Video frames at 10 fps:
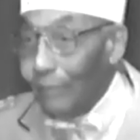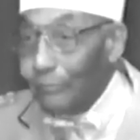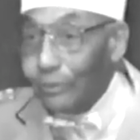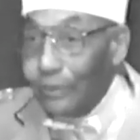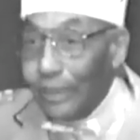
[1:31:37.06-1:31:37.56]

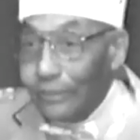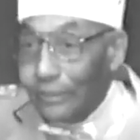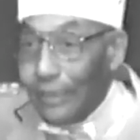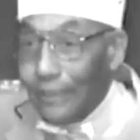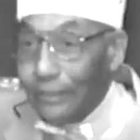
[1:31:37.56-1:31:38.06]
to us
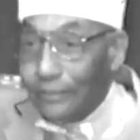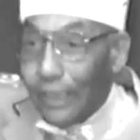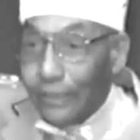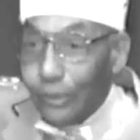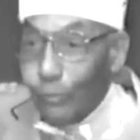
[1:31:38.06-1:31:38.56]
and got us
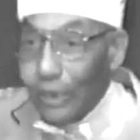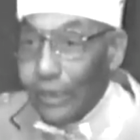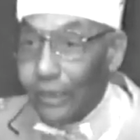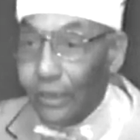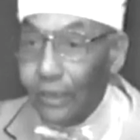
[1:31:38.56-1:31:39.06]
out of the
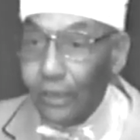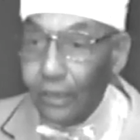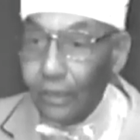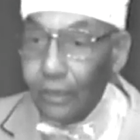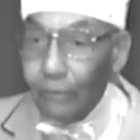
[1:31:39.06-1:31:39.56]
way.
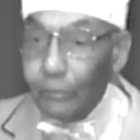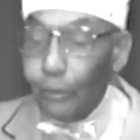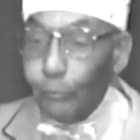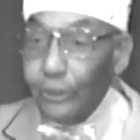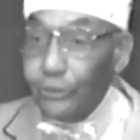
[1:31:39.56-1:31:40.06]
But
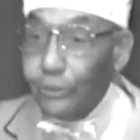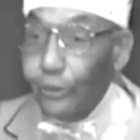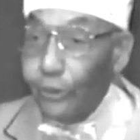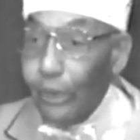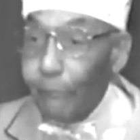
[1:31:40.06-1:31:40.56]
we
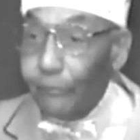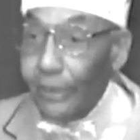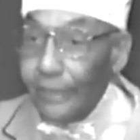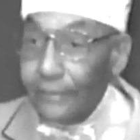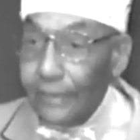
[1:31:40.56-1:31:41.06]
stood up for
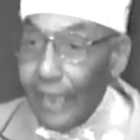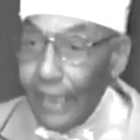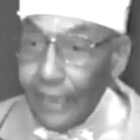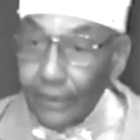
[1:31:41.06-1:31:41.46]
Islam.